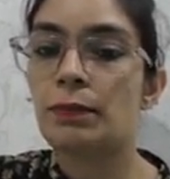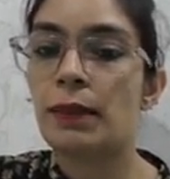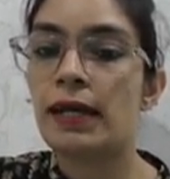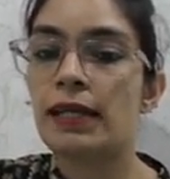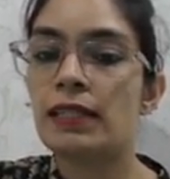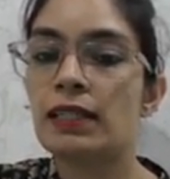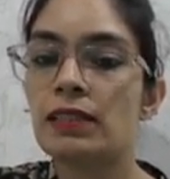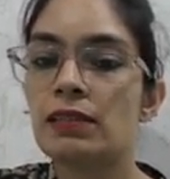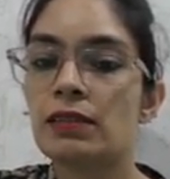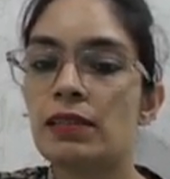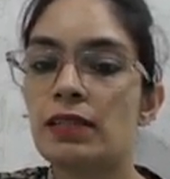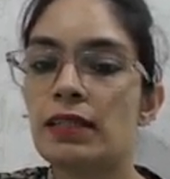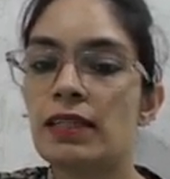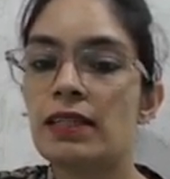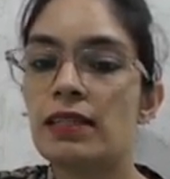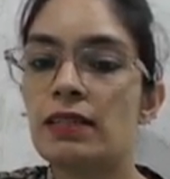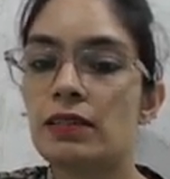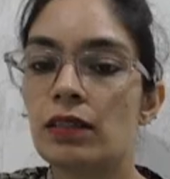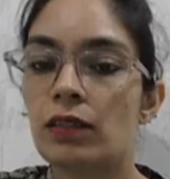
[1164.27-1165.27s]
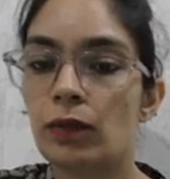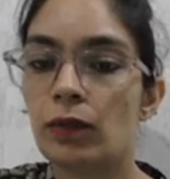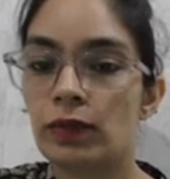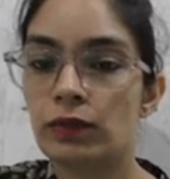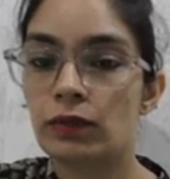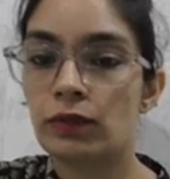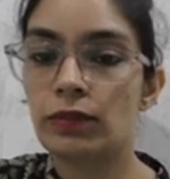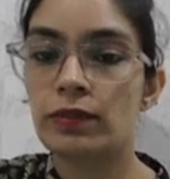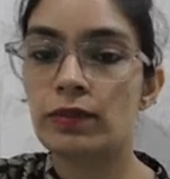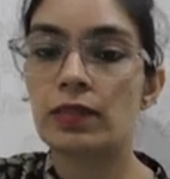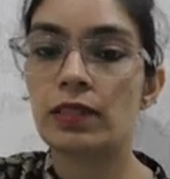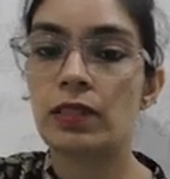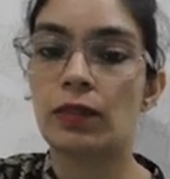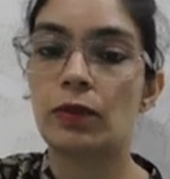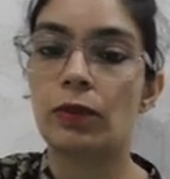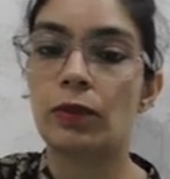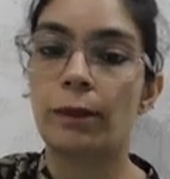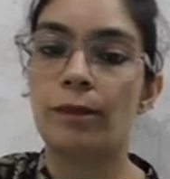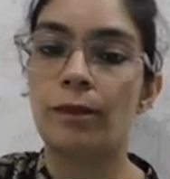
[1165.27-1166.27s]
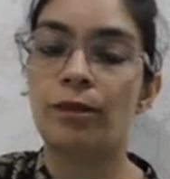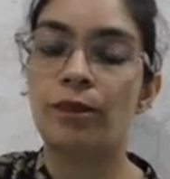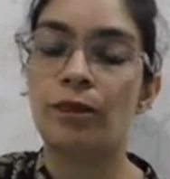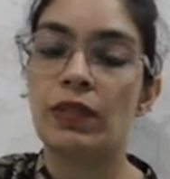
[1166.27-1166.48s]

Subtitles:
minus 3 is equals to 0.